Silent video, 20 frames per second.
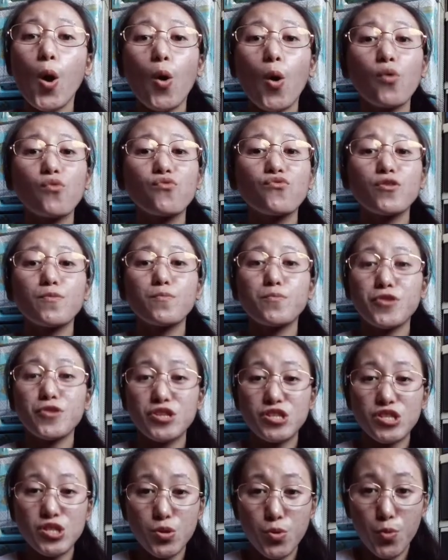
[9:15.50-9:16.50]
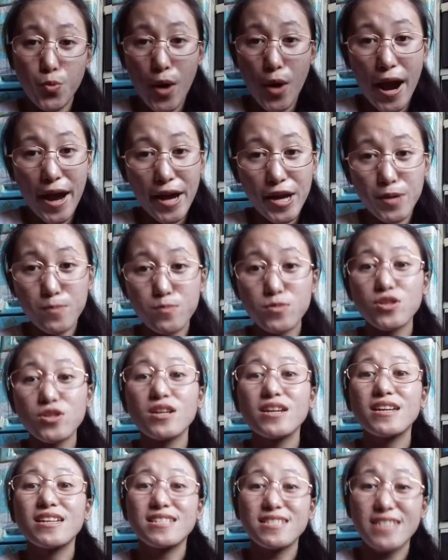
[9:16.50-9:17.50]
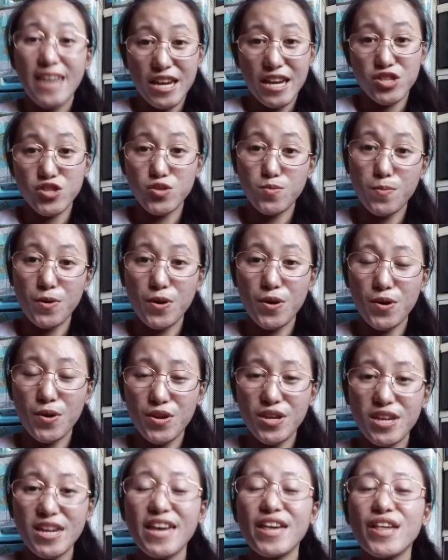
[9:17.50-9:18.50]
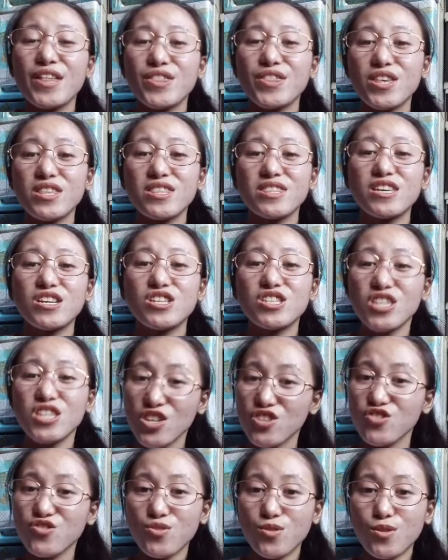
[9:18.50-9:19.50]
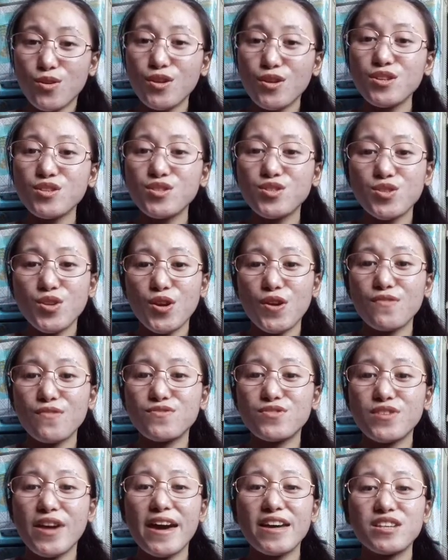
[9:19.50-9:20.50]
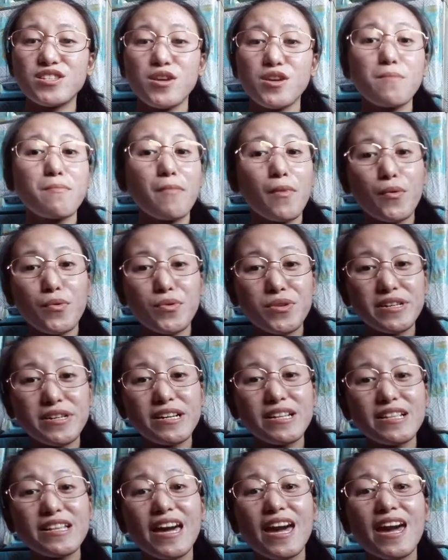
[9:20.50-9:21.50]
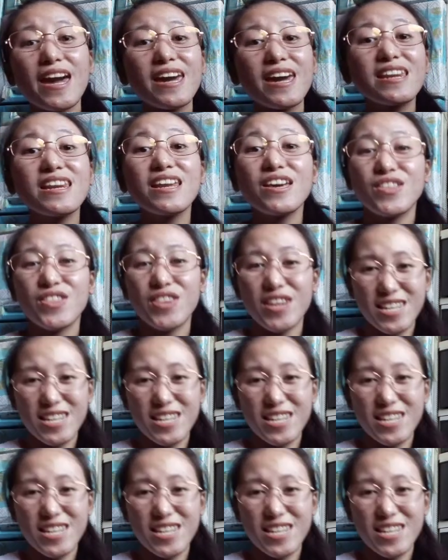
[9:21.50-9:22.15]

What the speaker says: over prescribed textbook. Then the teacher serves as a model in the